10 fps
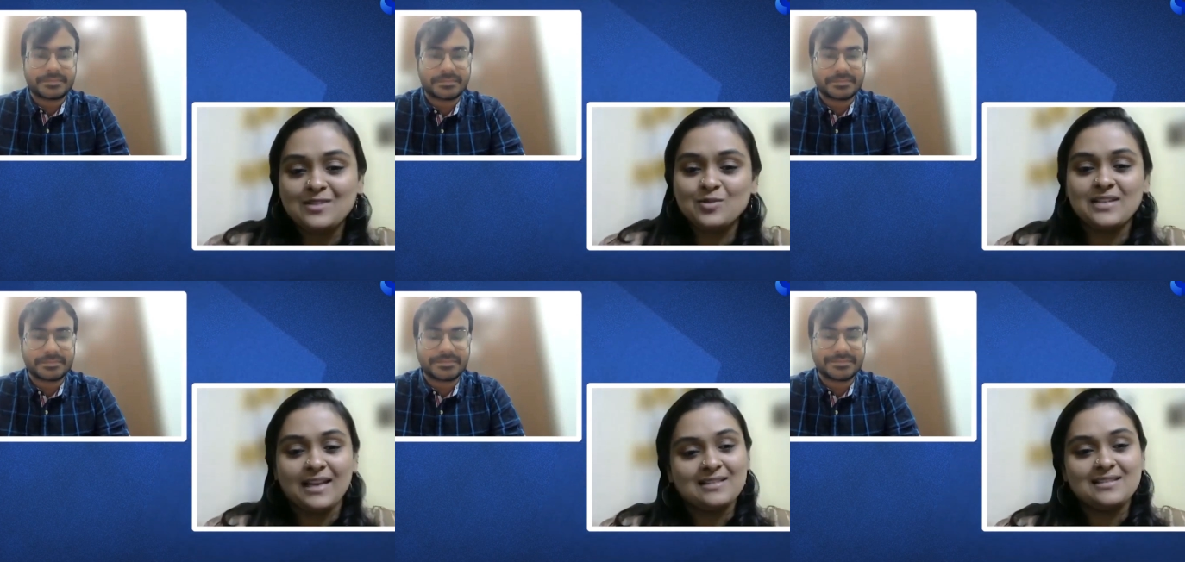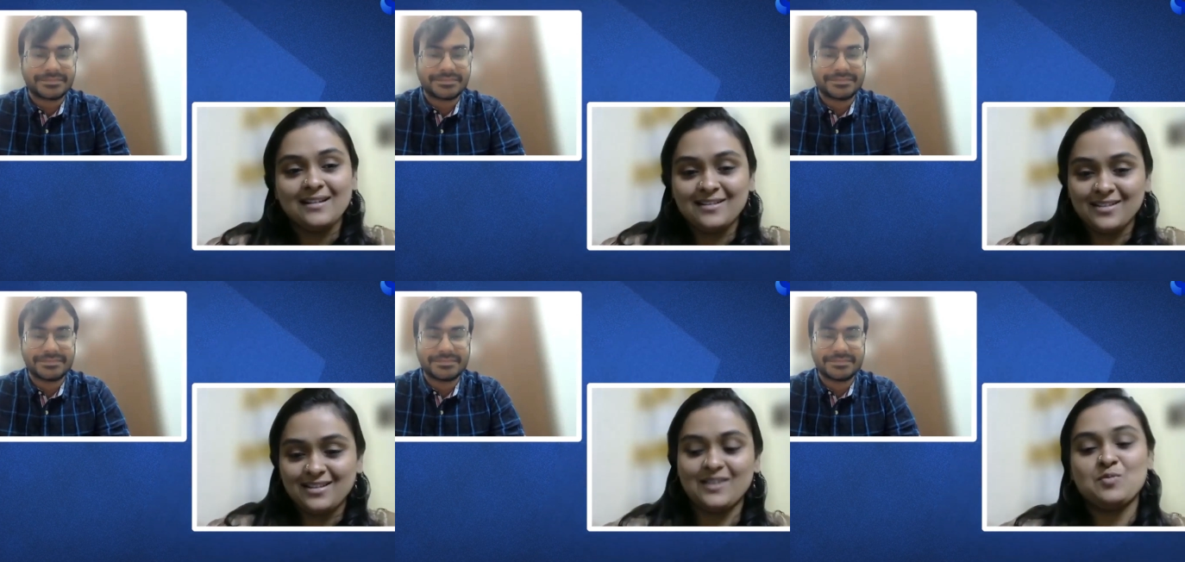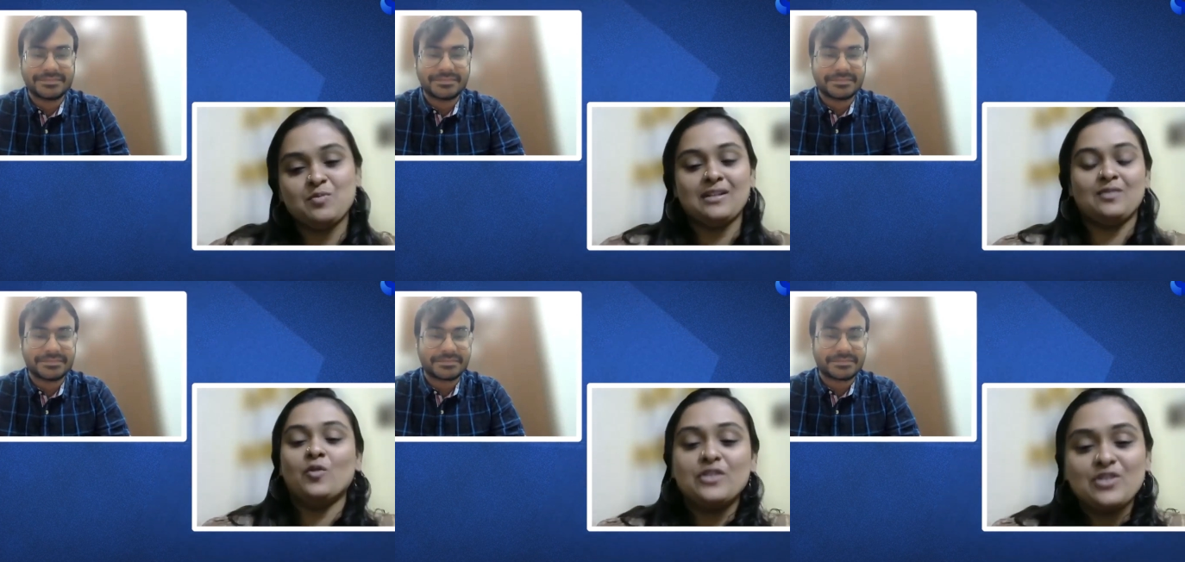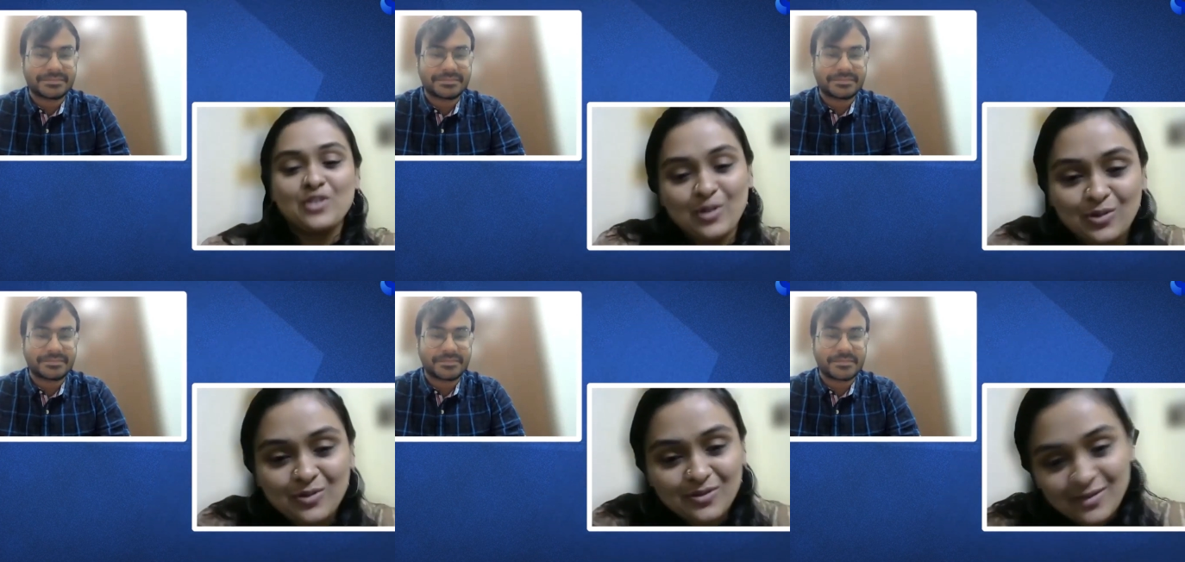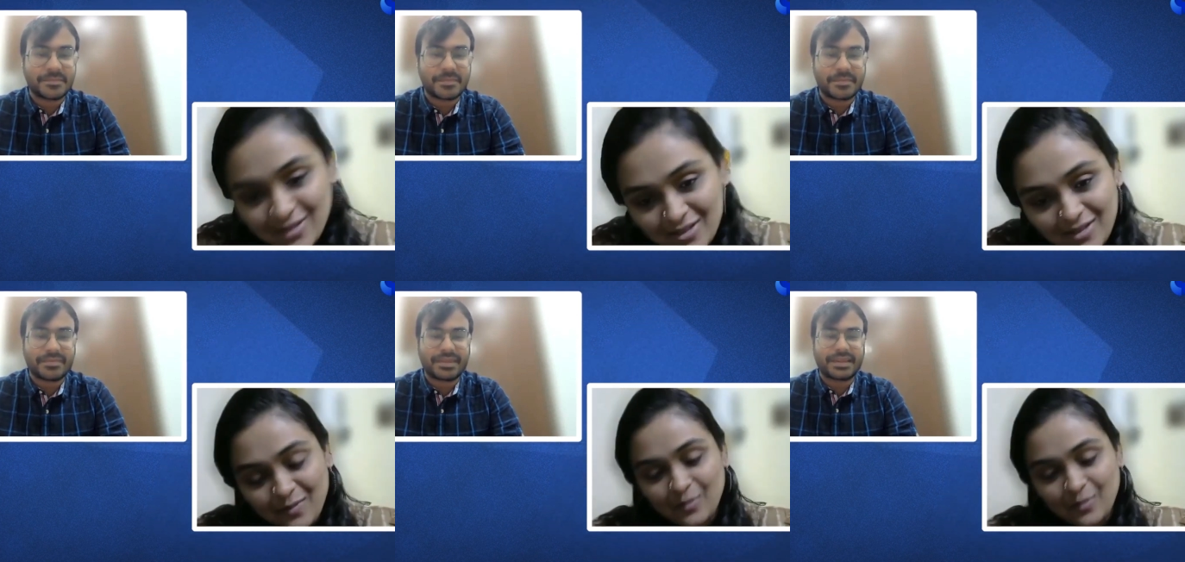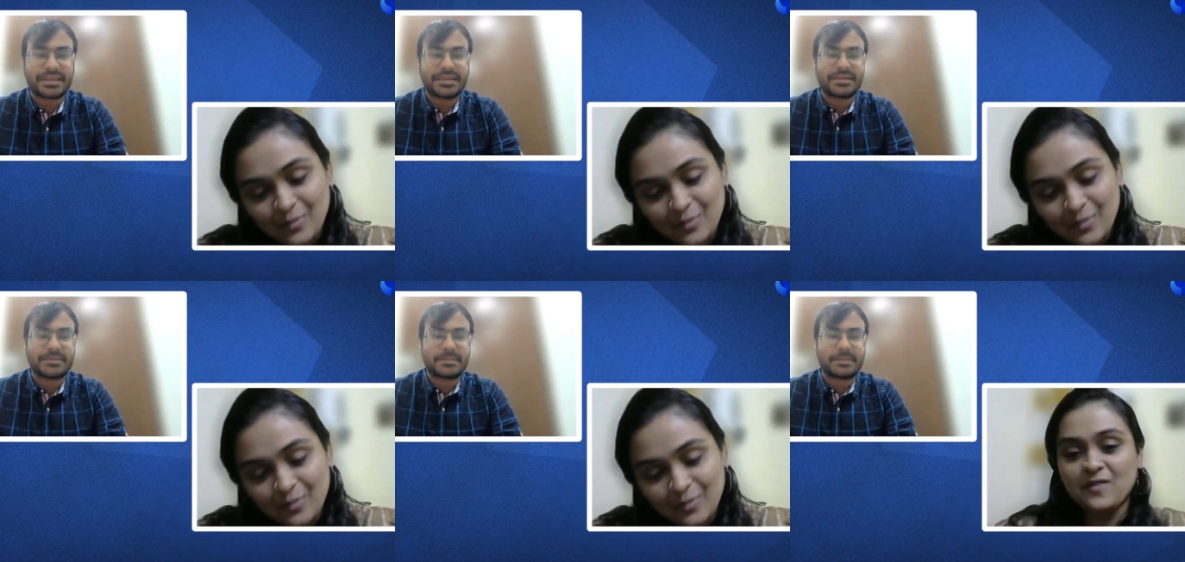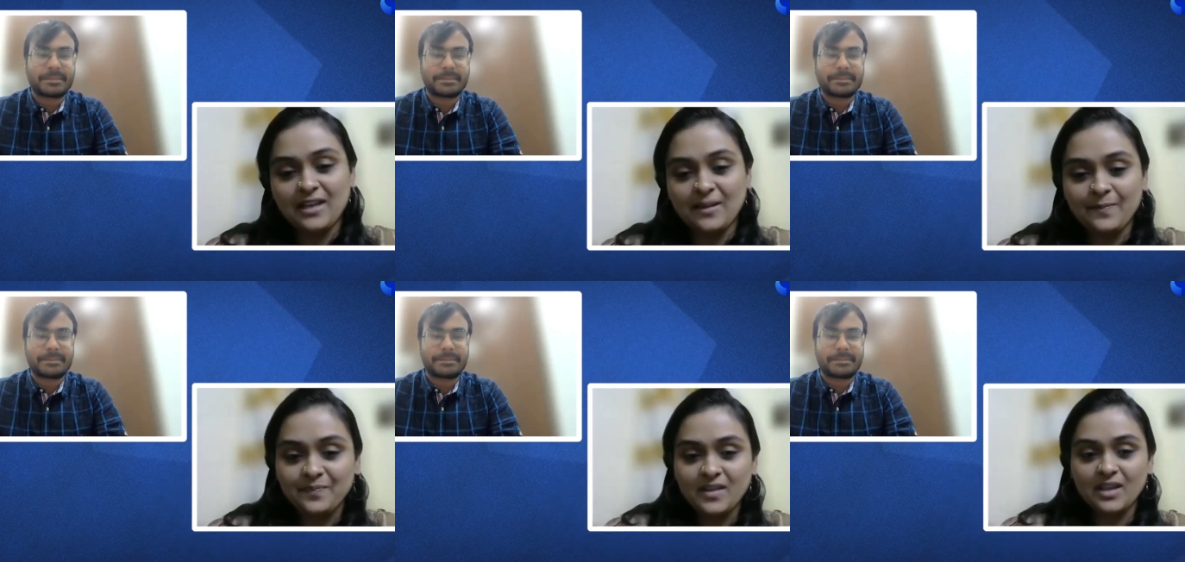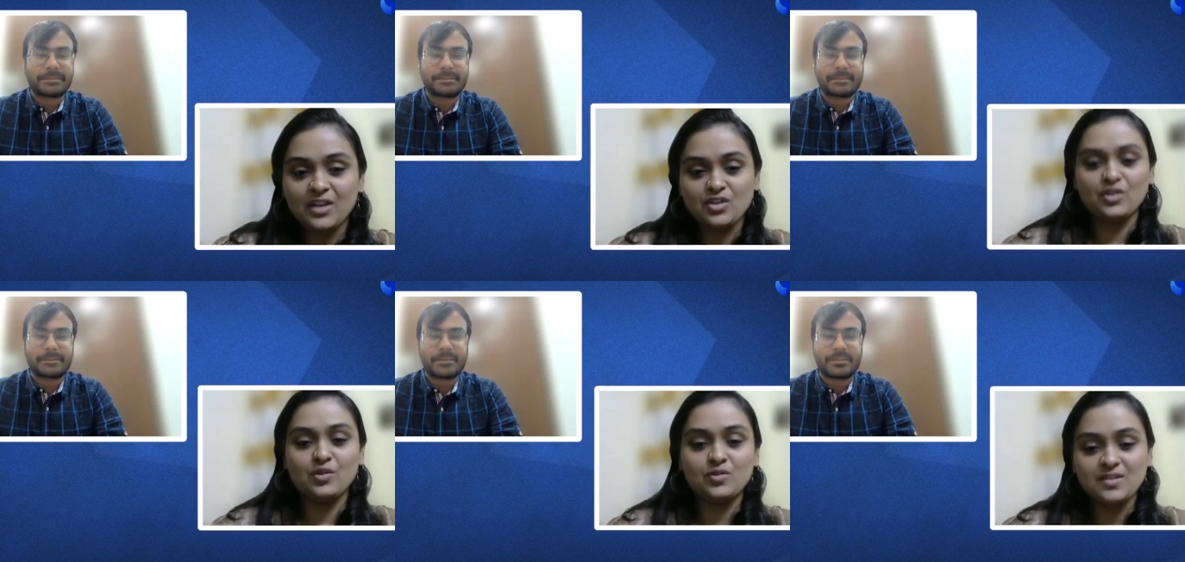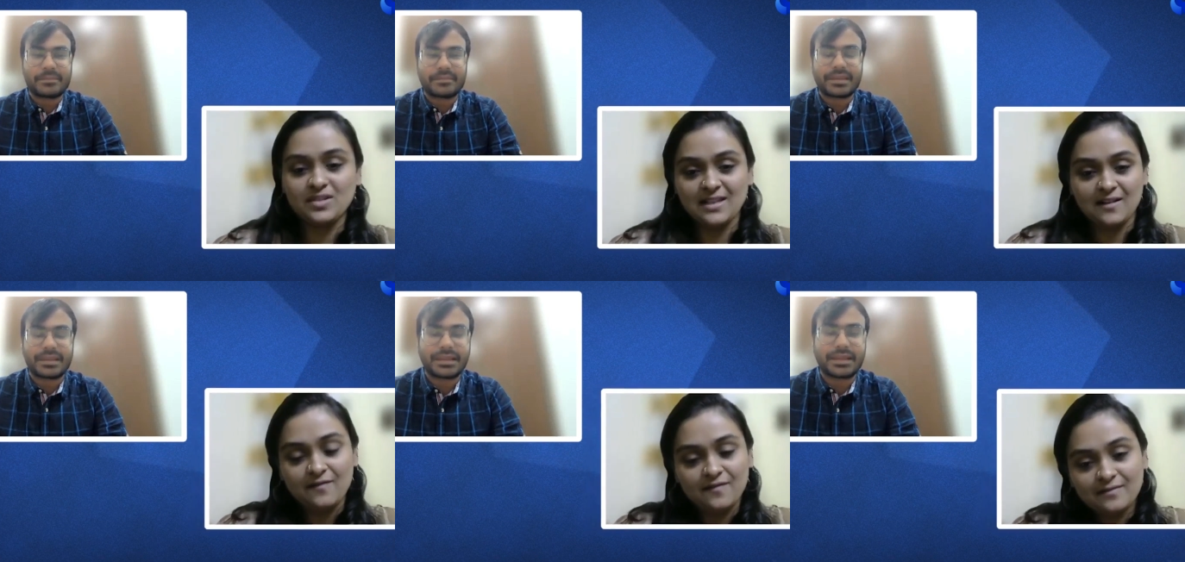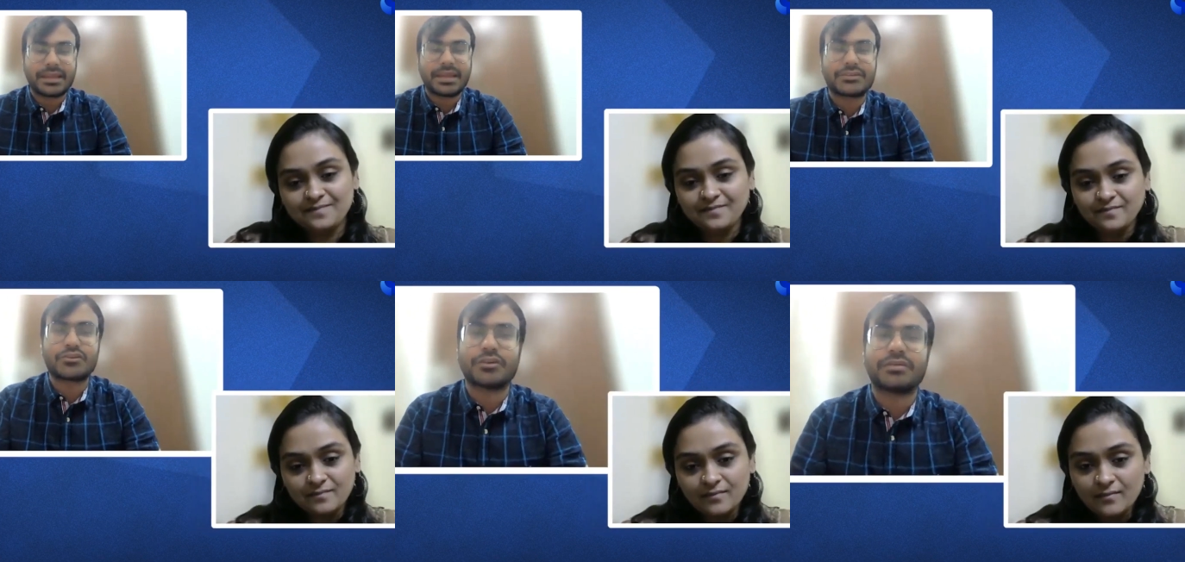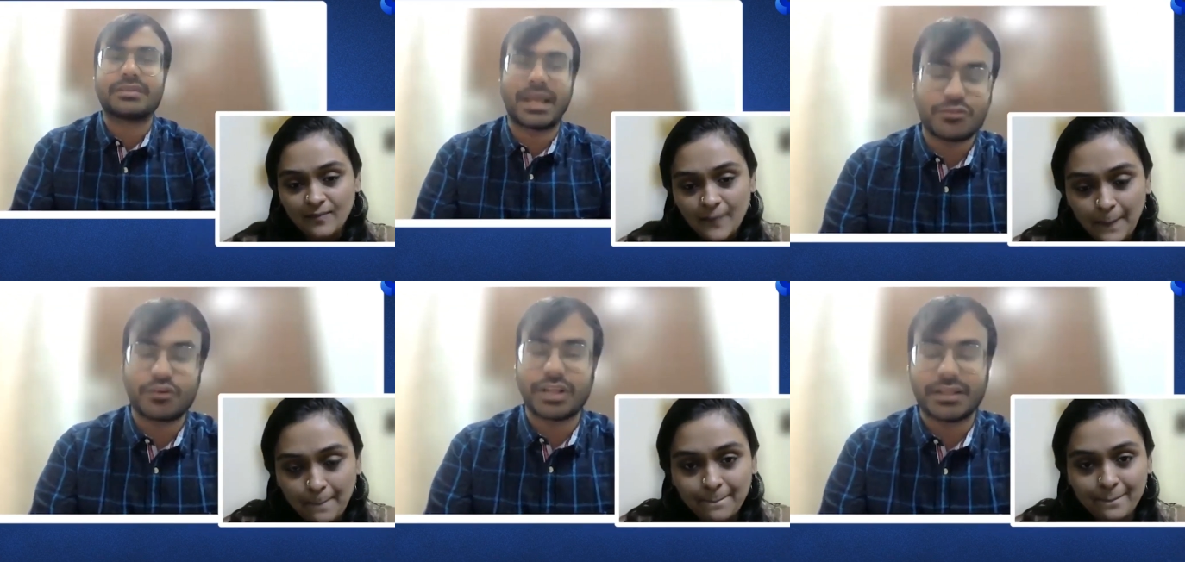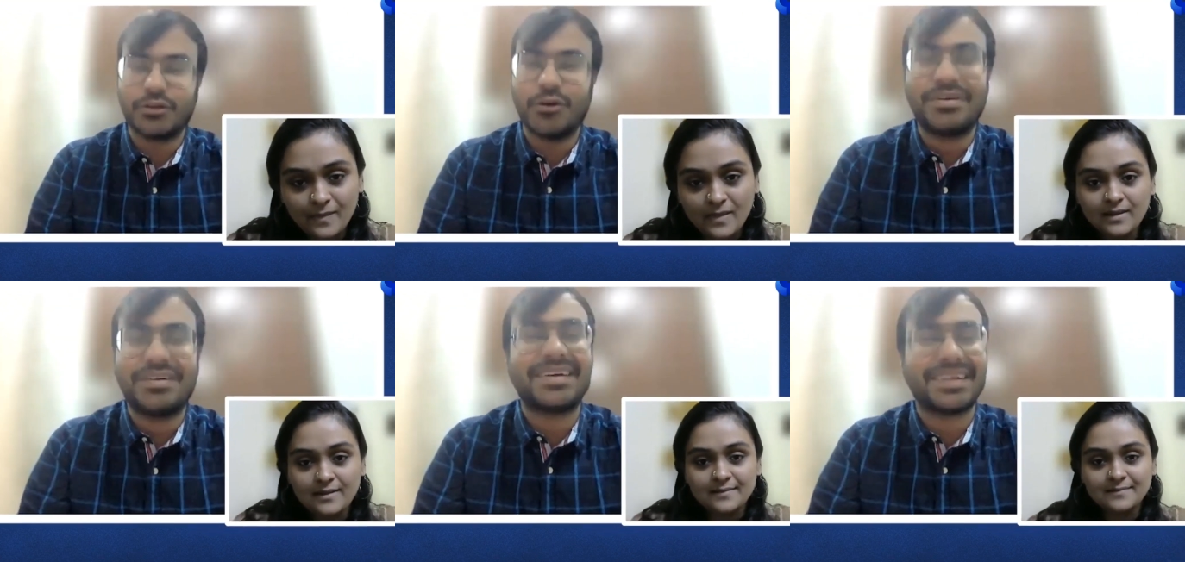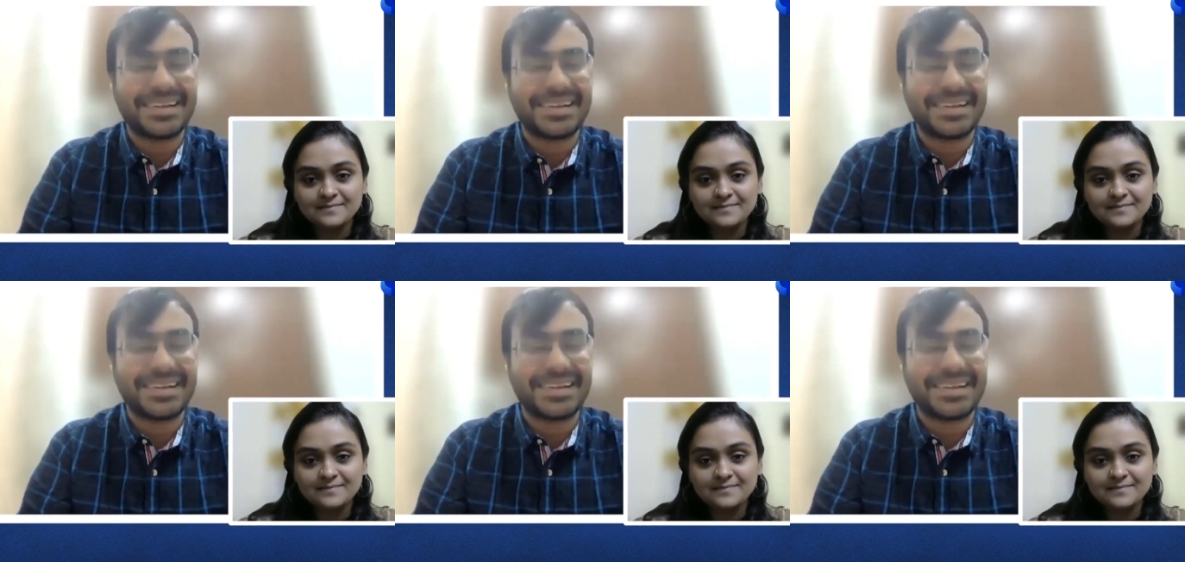Speaker 1: two cents, uh, Ritesh. But over to you. Would you like to briefly introduce yourself?
Speaker 2: Yeah, sure. Thanks for that, though.